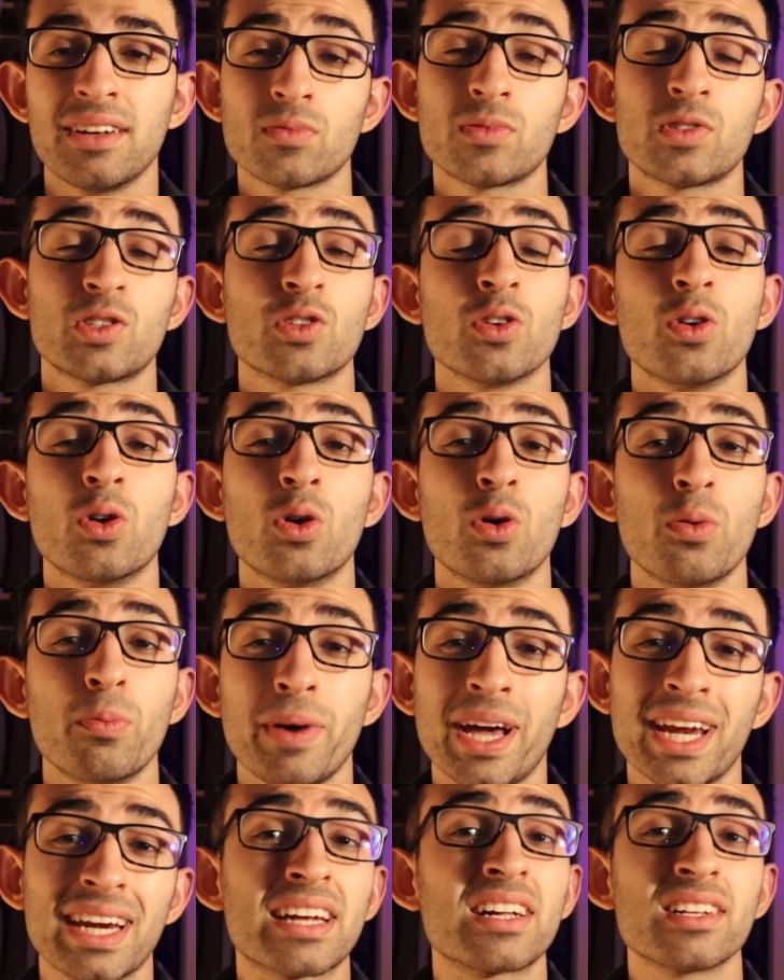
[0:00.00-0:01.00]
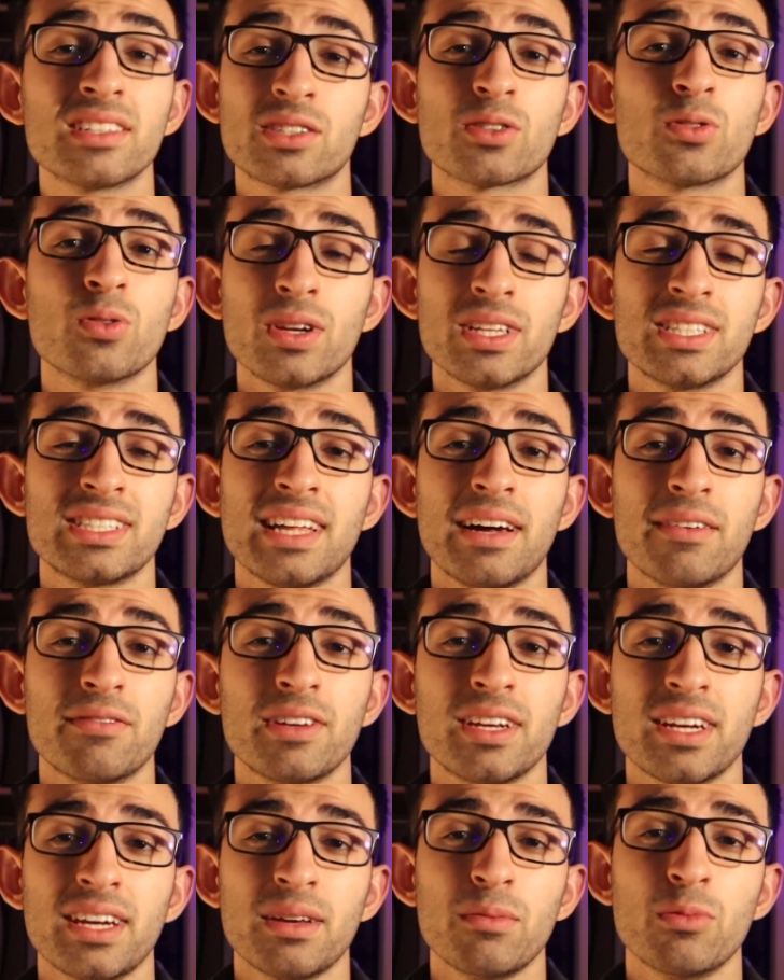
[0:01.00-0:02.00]
So medical school is
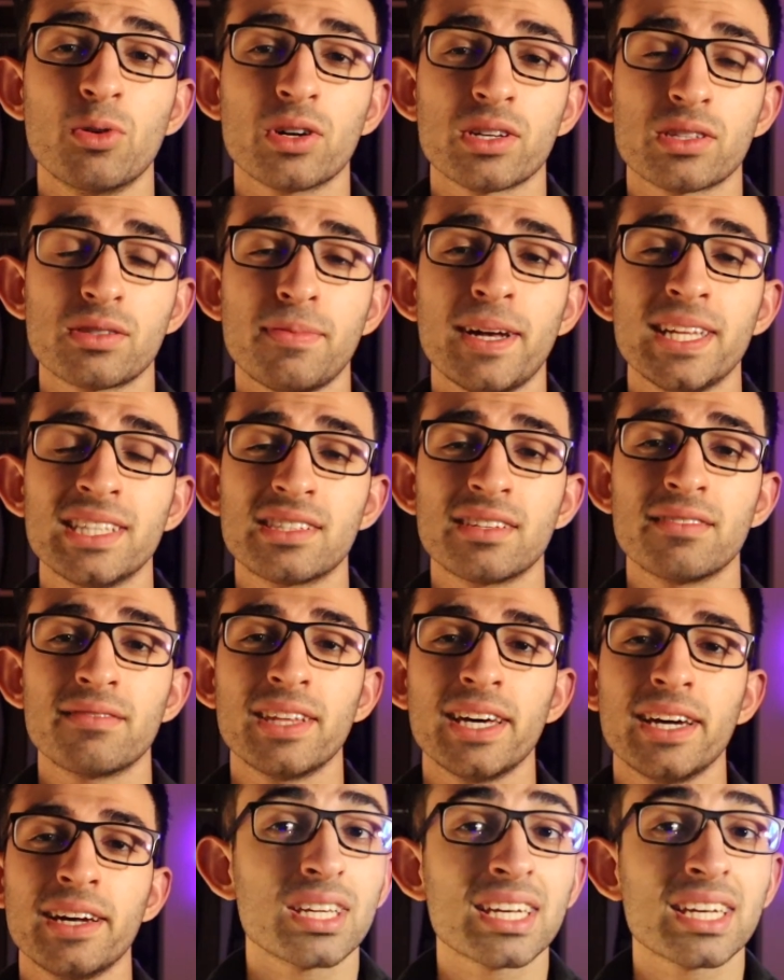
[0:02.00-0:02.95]
definitely more expensive there.